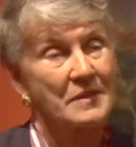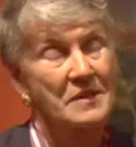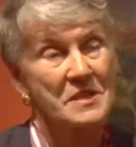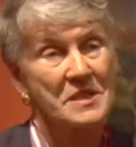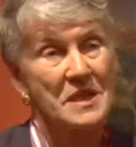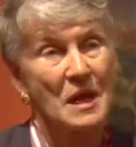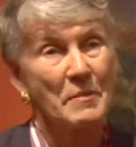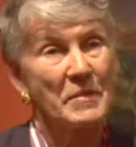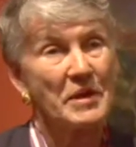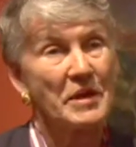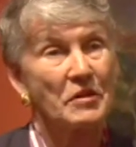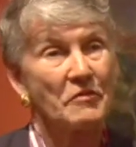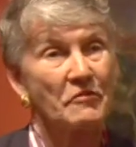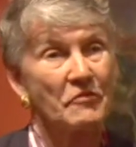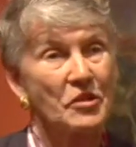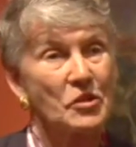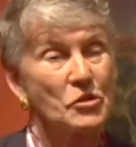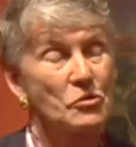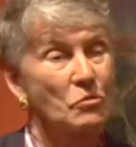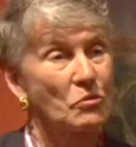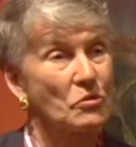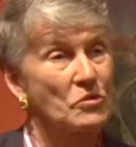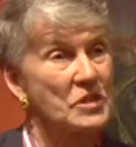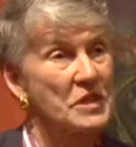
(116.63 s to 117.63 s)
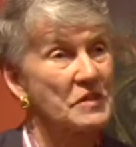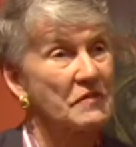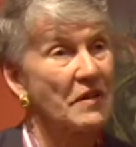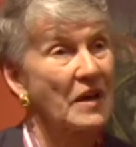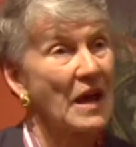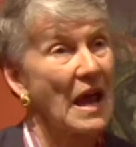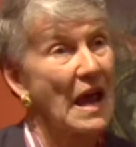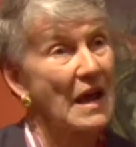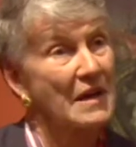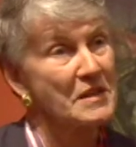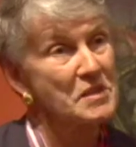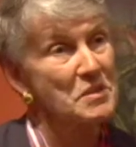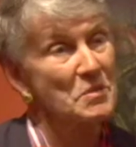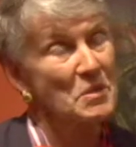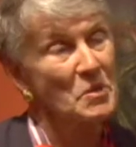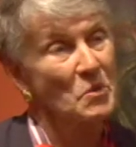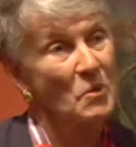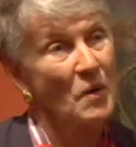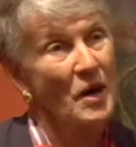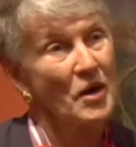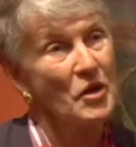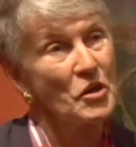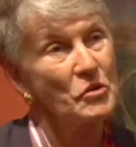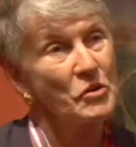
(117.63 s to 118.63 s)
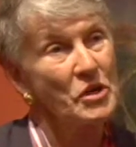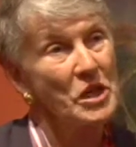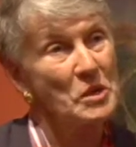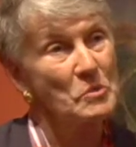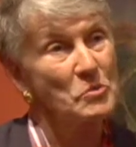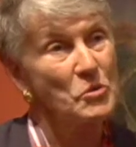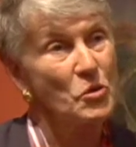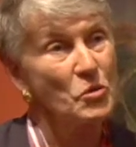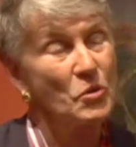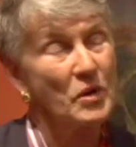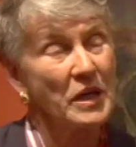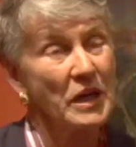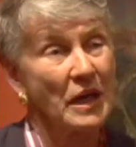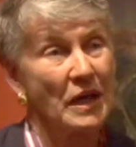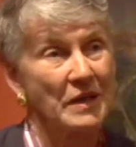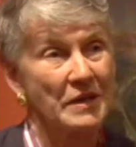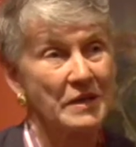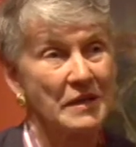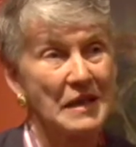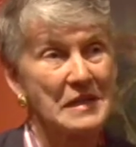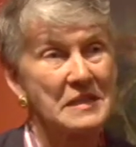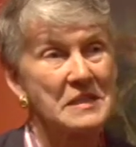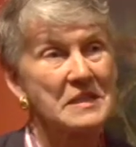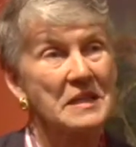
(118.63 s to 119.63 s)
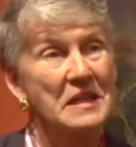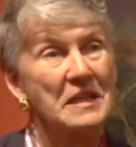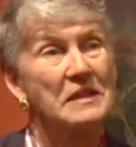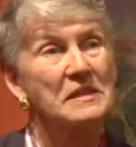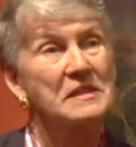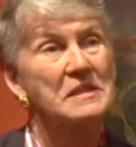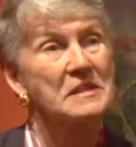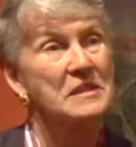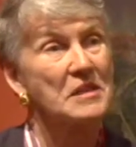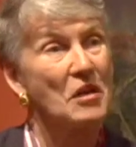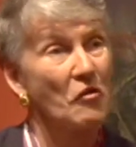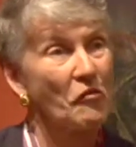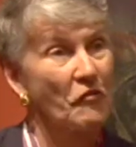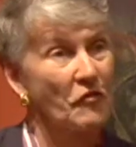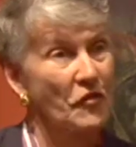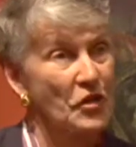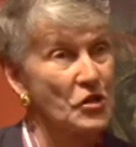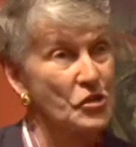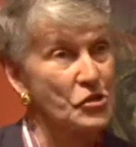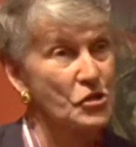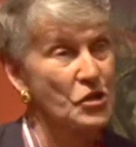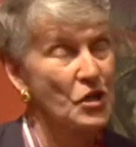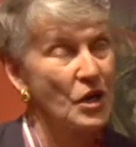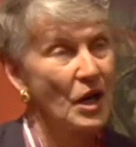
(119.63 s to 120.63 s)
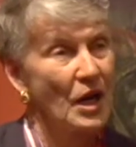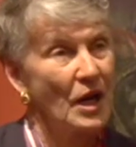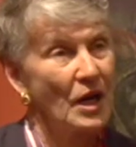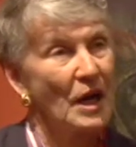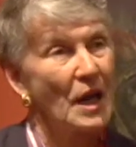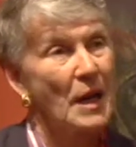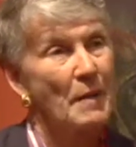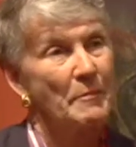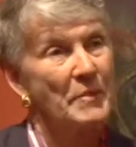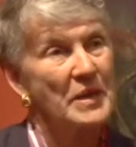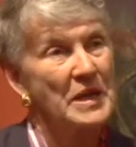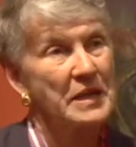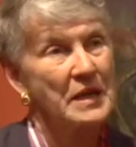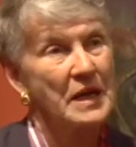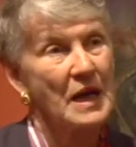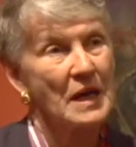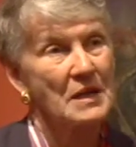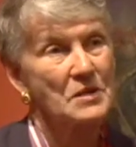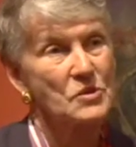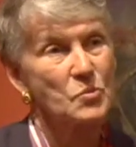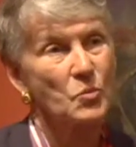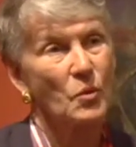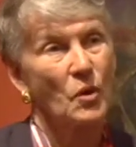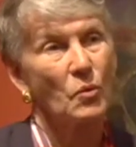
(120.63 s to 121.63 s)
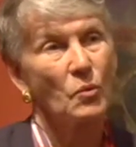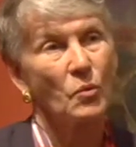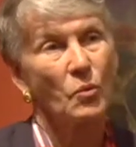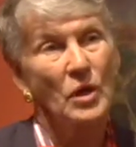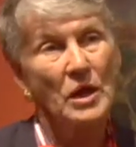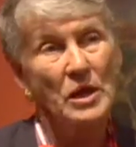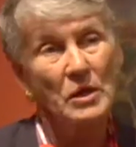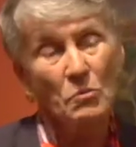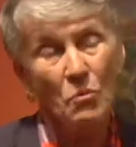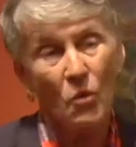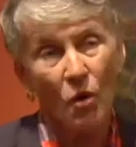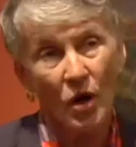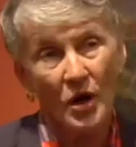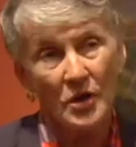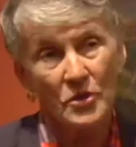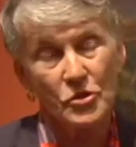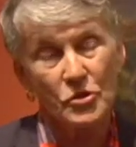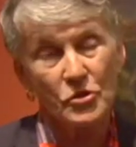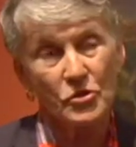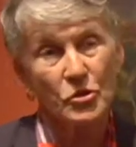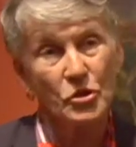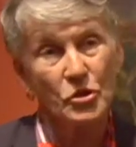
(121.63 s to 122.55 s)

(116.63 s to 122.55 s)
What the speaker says: Some individuals even ask me, why do you keep doing it? And I say, it's selfish, because what we want to